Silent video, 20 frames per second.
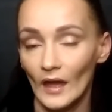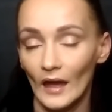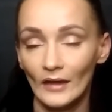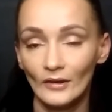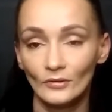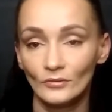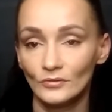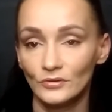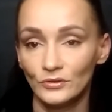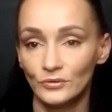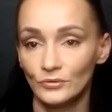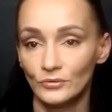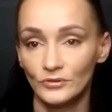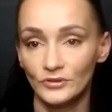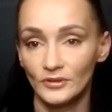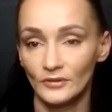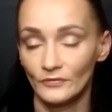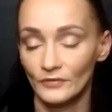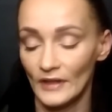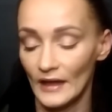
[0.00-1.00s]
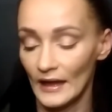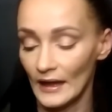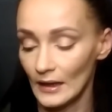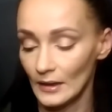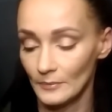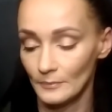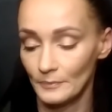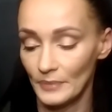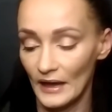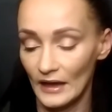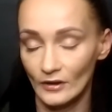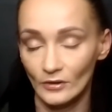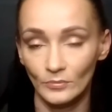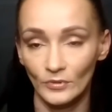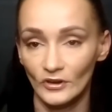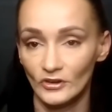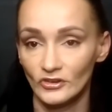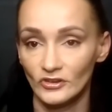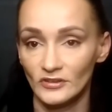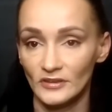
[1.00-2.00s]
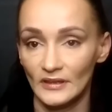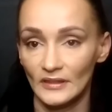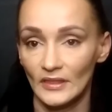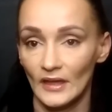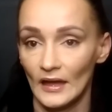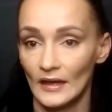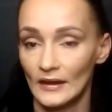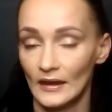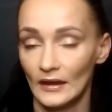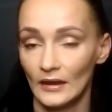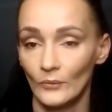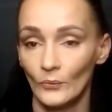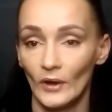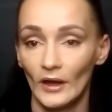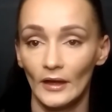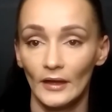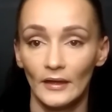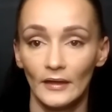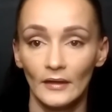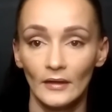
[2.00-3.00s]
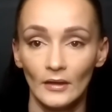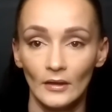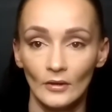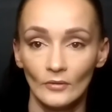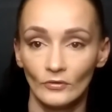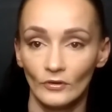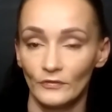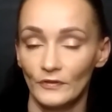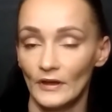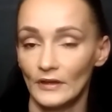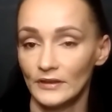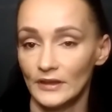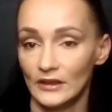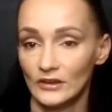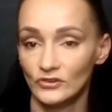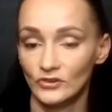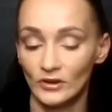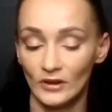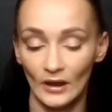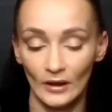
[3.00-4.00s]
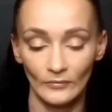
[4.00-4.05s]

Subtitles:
I don't use the flat paddle brushes like that in any way for foundation.